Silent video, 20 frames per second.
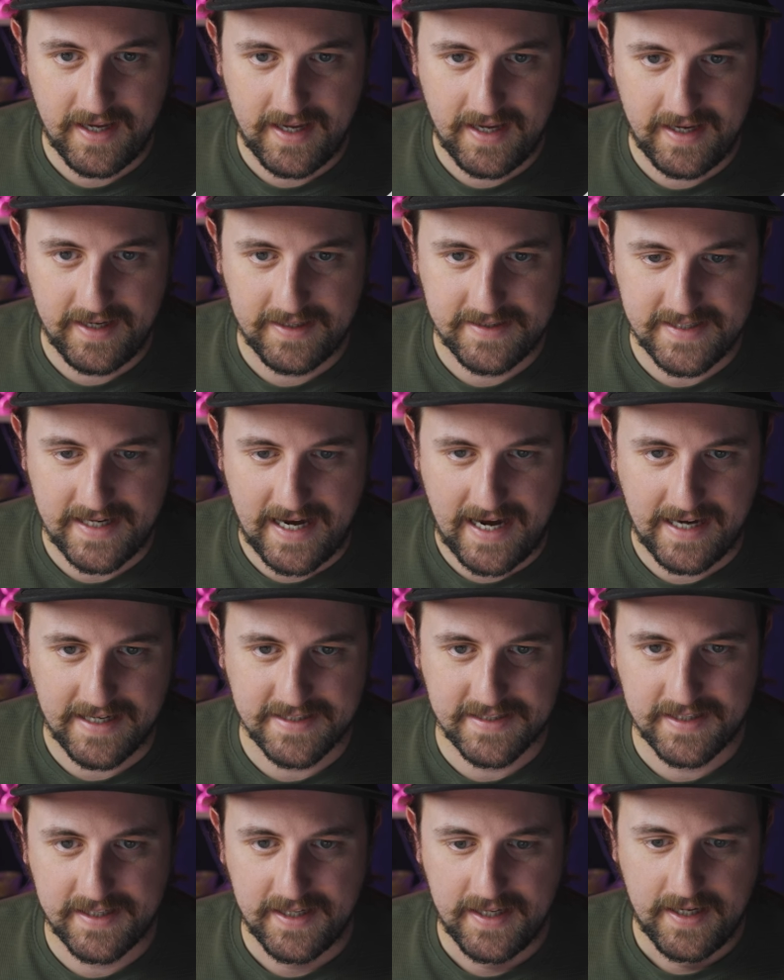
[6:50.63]
a
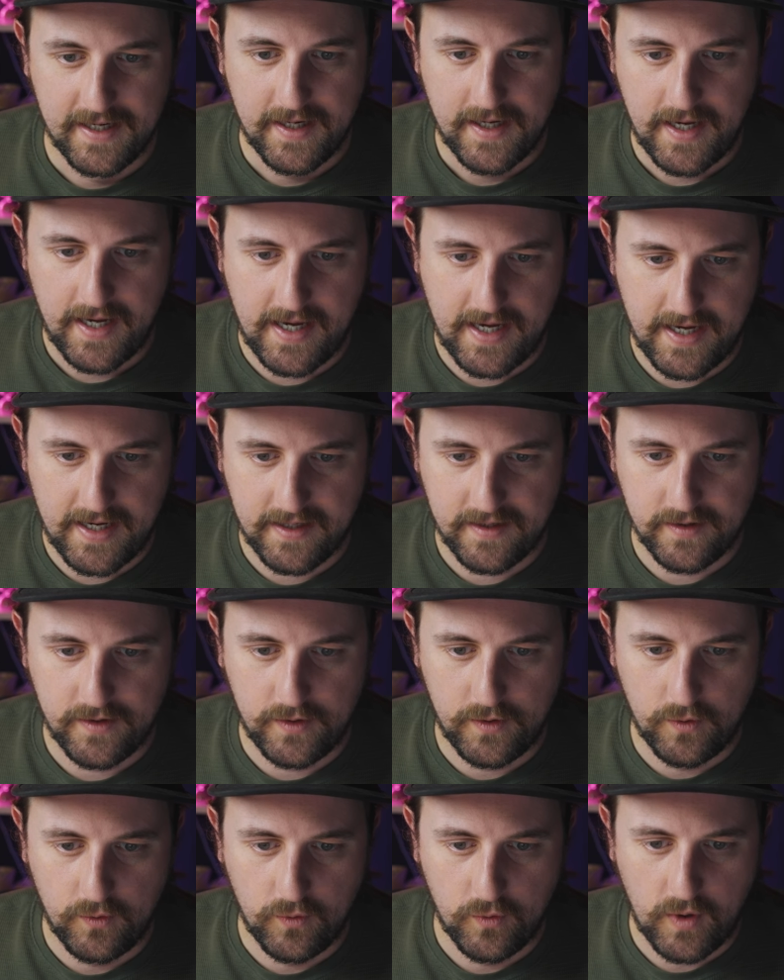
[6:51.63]
task and
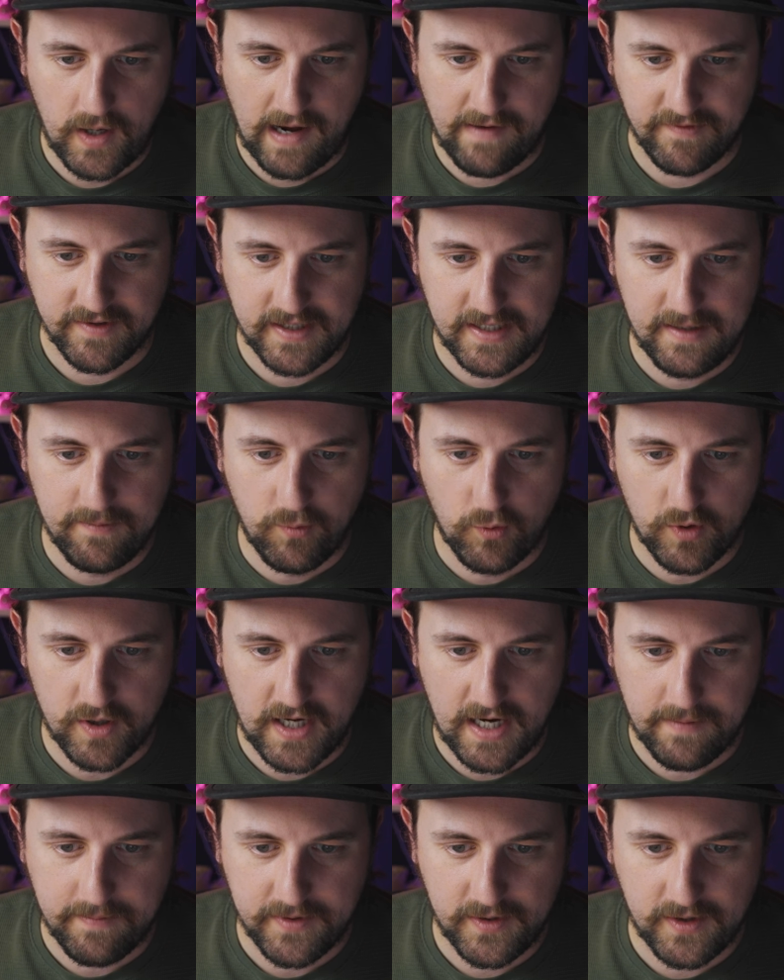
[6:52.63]
you have the keyboard
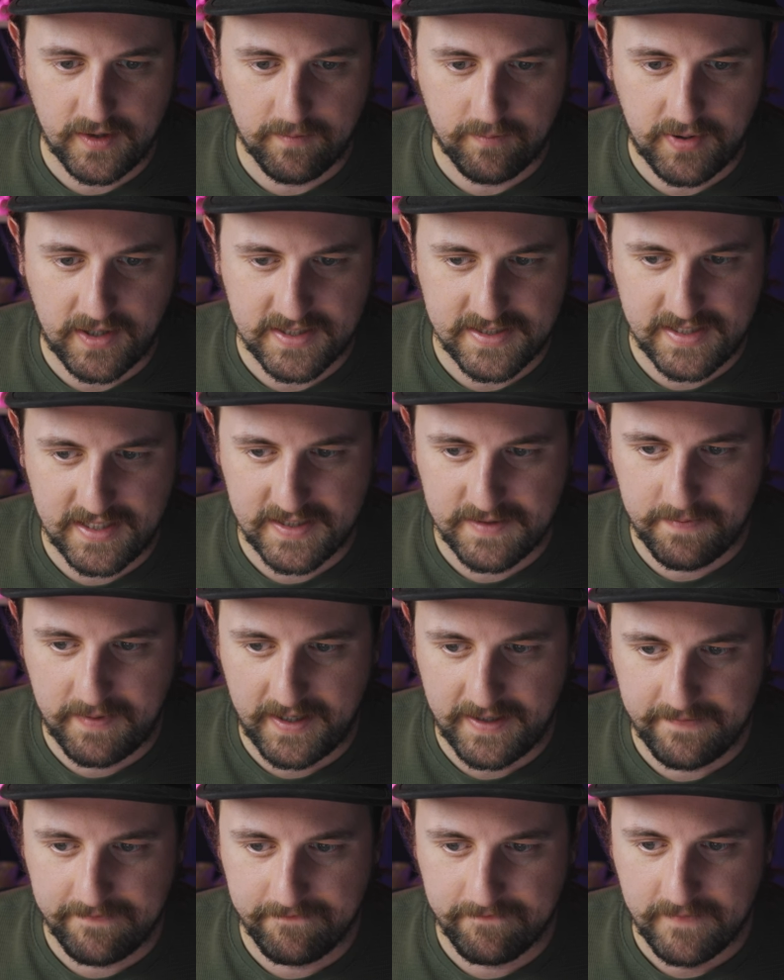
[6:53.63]
up, you can press this
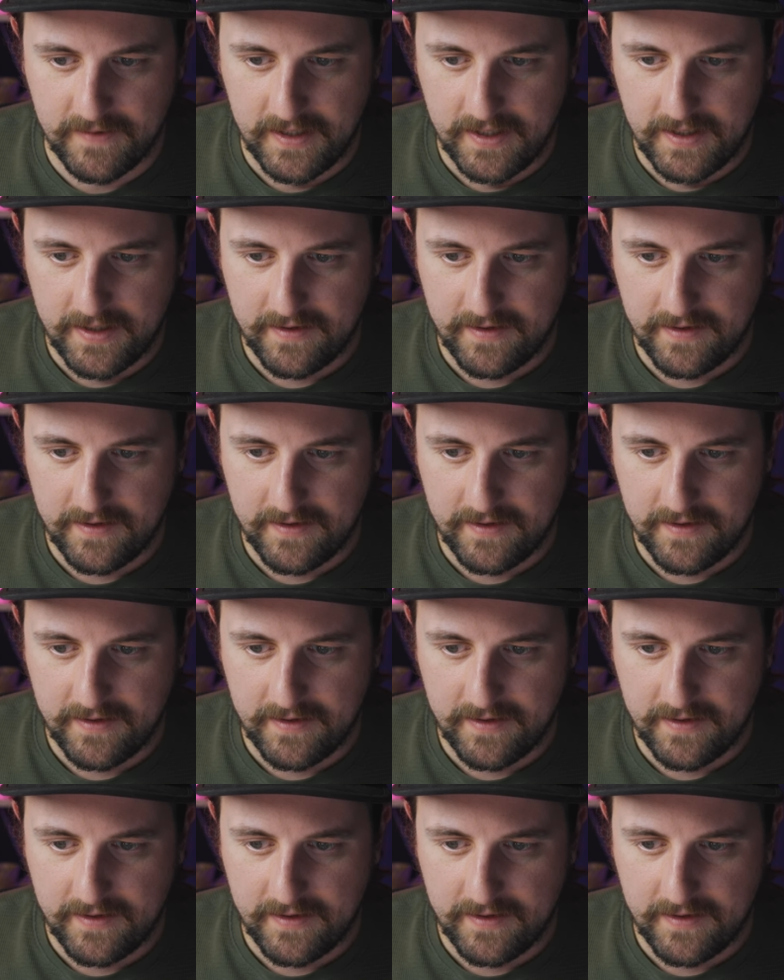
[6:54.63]
button,